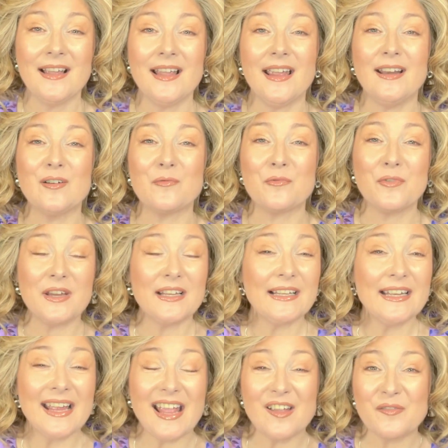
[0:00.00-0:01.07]
in a
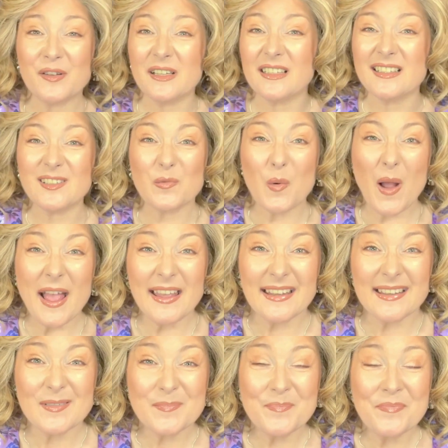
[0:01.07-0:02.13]
really effortless
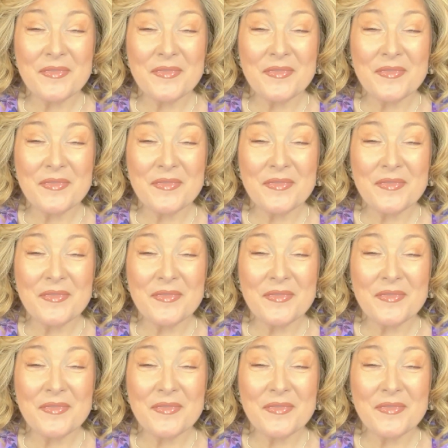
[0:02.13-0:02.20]
way.